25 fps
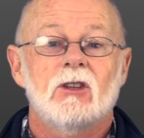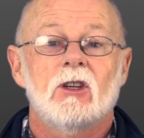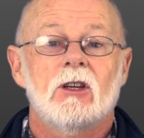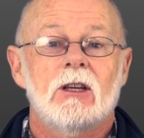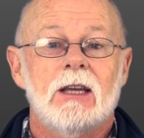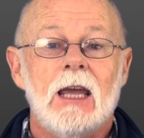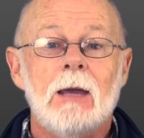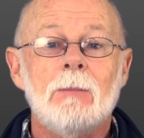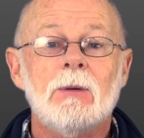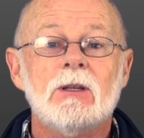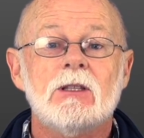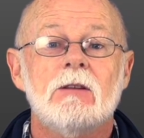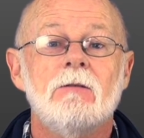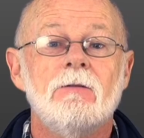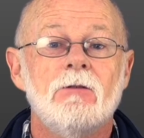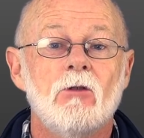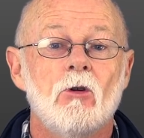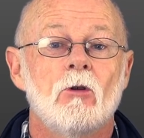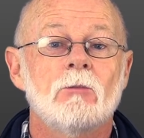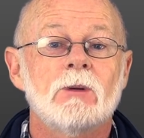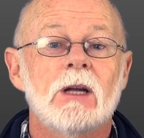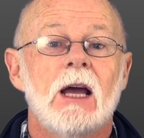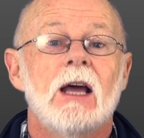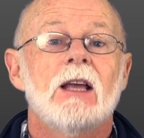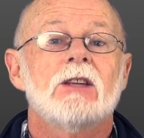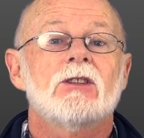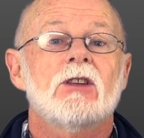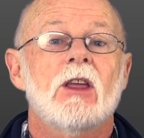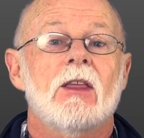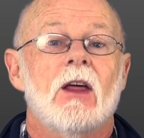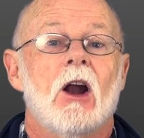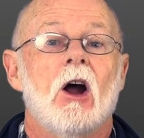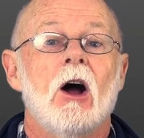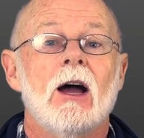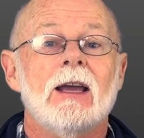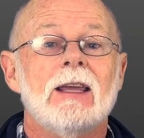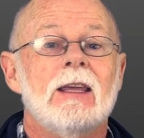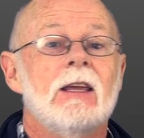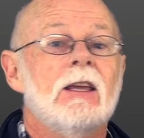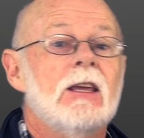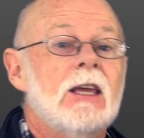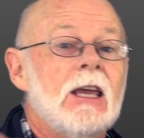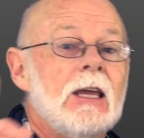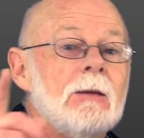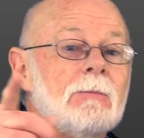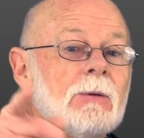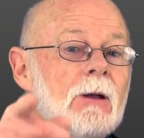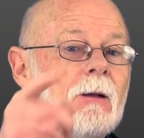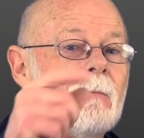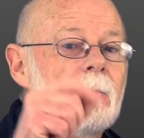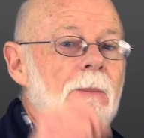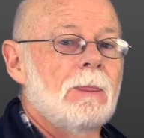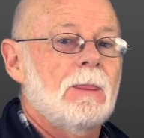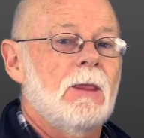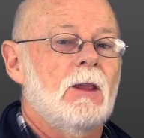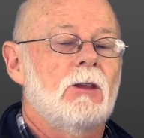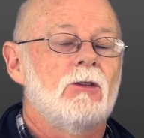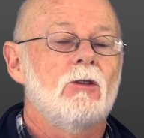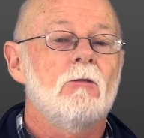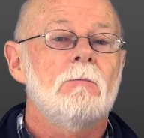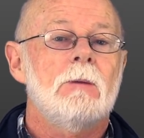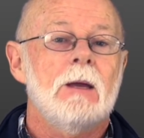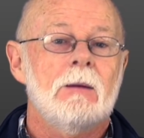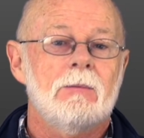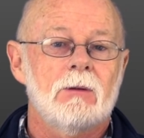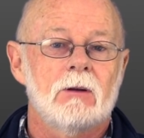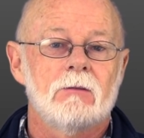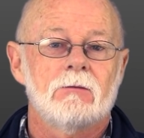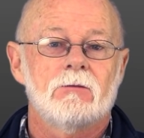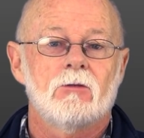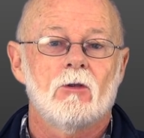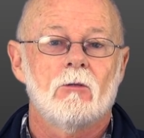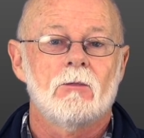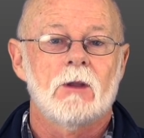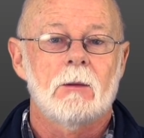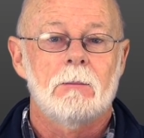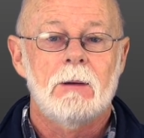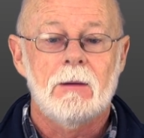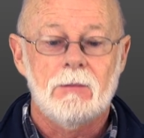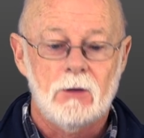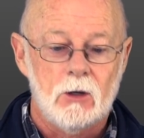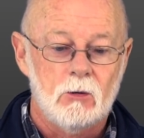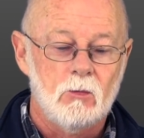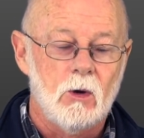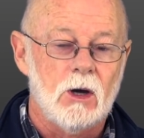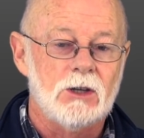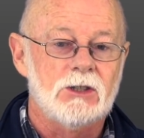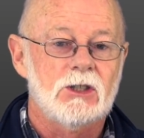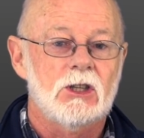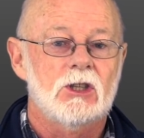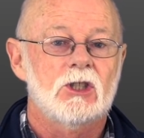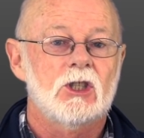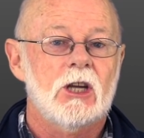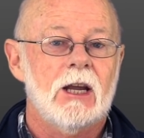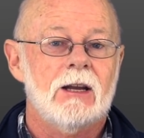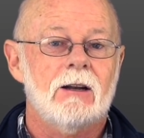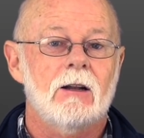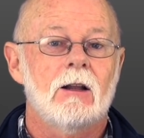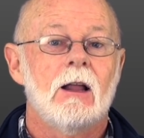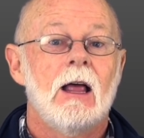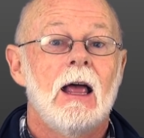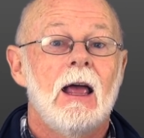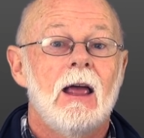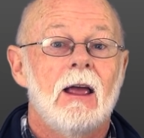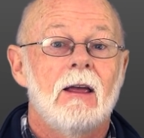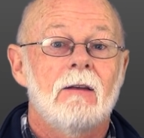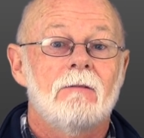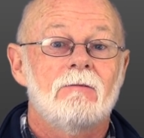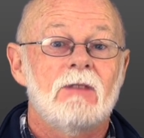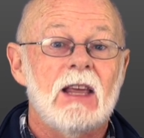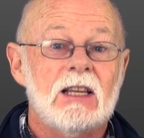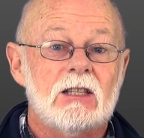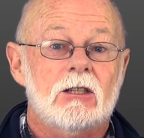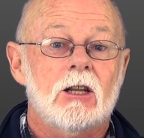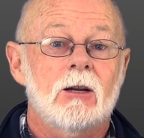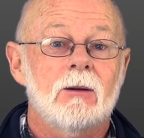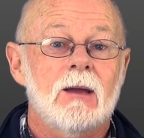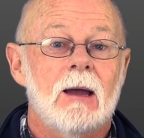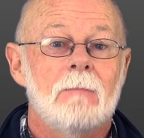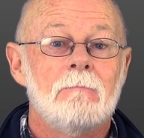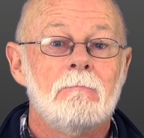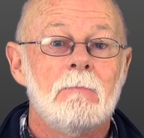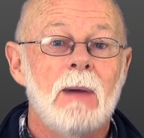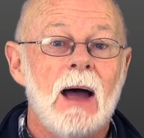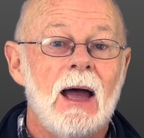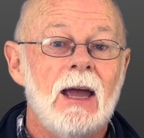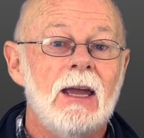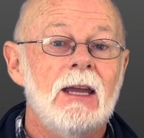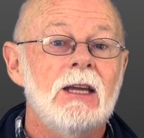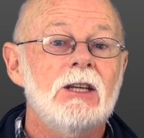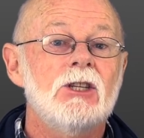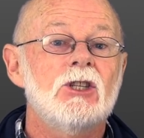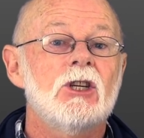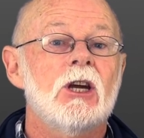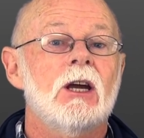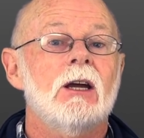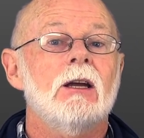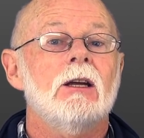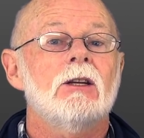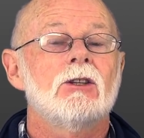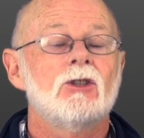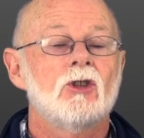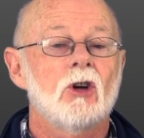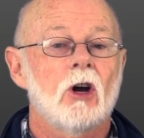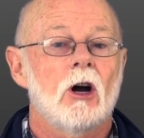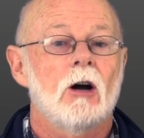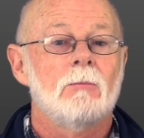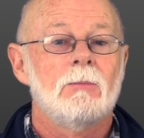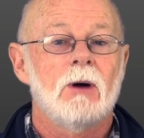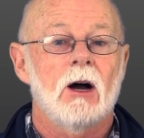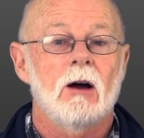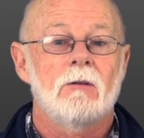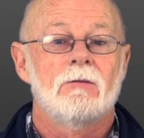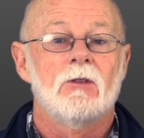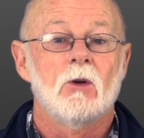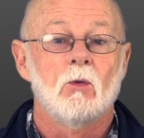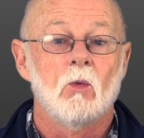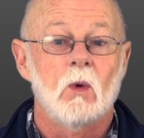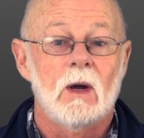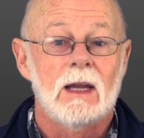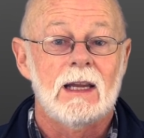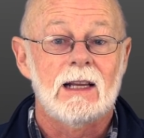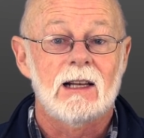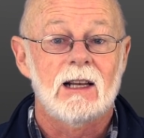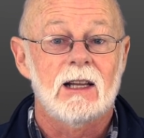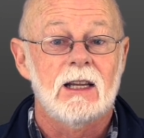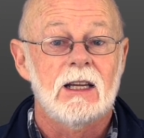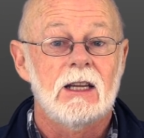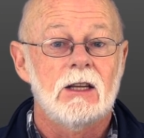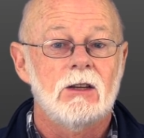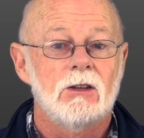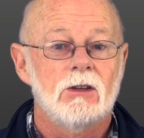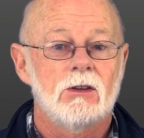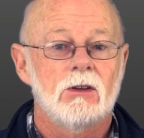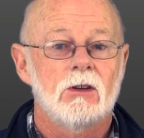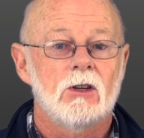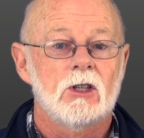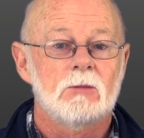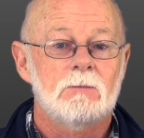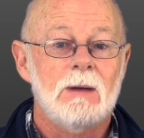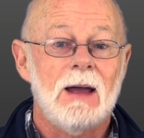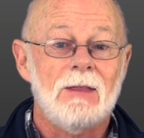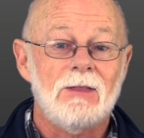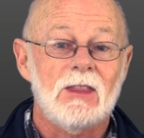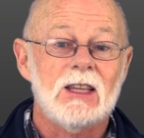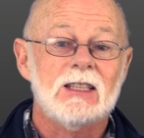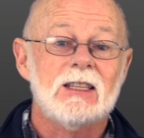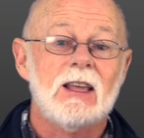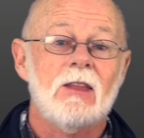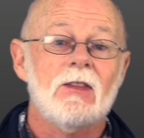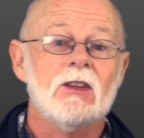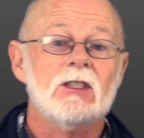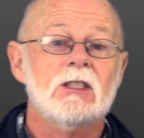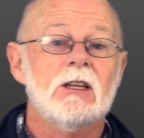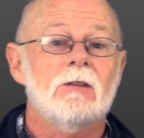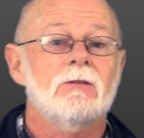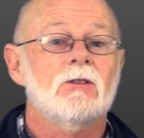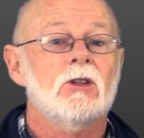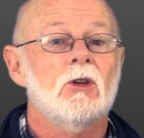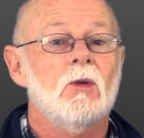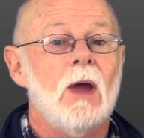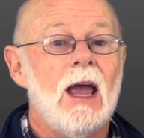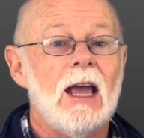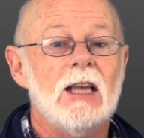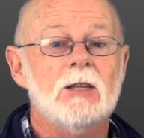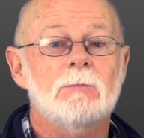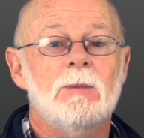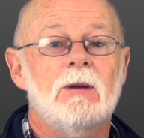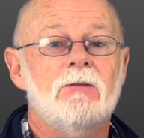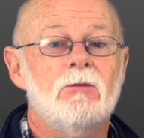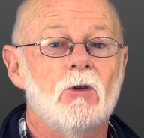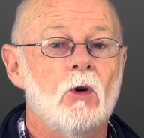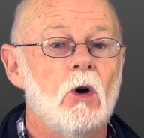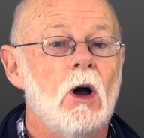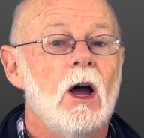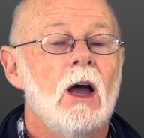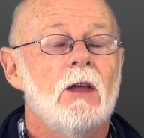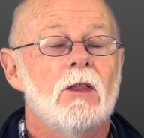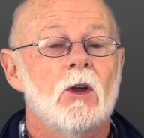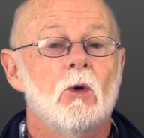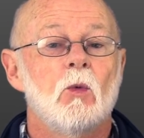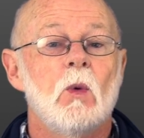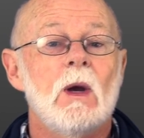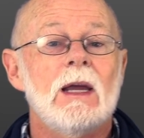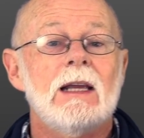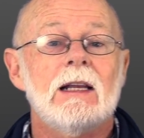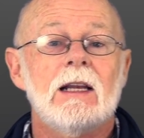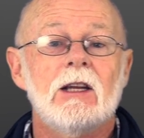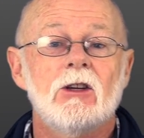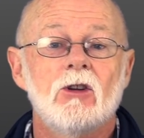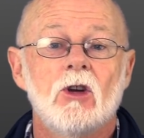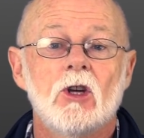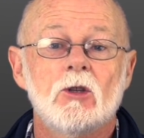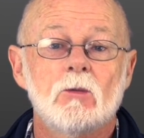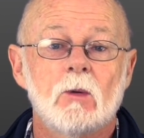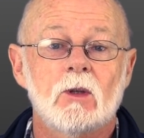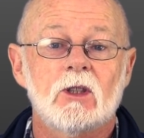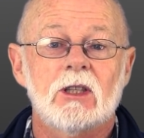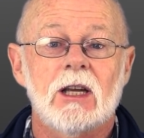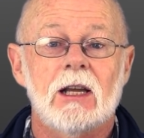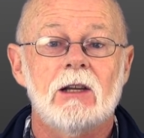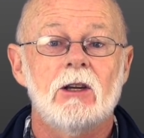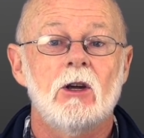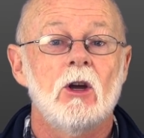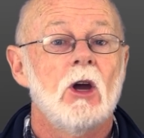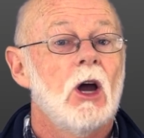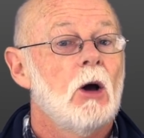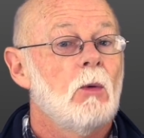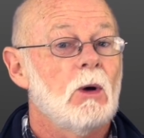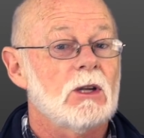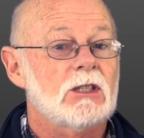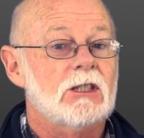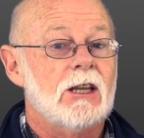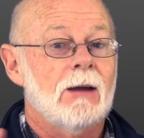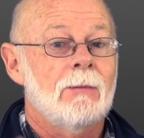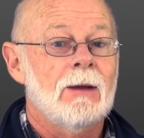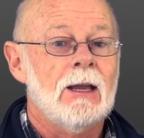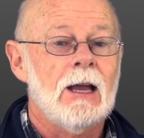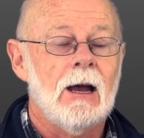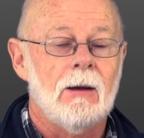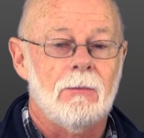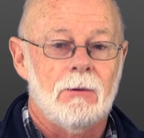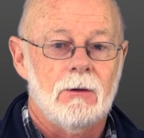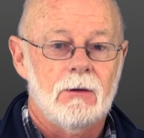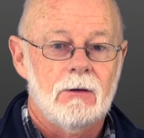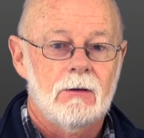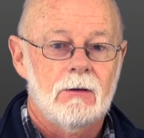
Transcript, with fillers: Keep us informed so that I can keep you people informed, the people who watch this channel. That's going to be a major job of the weekly news. But there's other stuff too. As before, the weekly news will tell you what's coming up